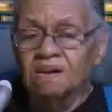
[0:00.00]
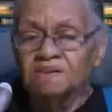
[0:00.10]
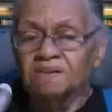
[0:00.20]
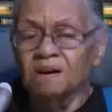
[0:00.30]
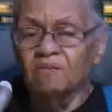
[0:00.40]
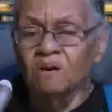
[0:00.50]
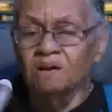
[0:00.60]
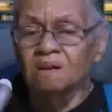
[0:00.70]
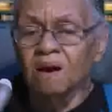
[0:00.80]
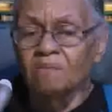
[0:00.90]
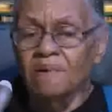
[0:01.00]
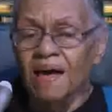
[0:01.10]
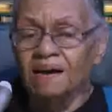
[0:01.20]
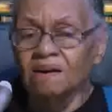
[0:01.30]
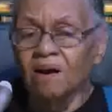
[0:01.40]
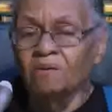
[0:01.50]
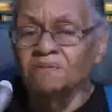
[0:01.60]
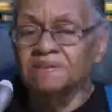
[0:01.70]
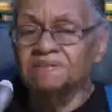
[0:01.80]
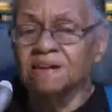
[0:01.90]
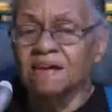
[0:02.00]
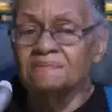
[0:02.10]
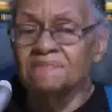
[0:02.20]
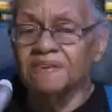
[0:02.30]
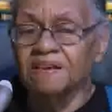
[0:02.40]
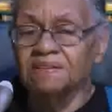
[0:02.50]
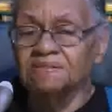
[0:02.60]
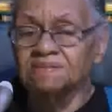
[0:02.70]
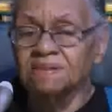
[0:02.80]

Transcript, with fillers: you don't want to go back over the same things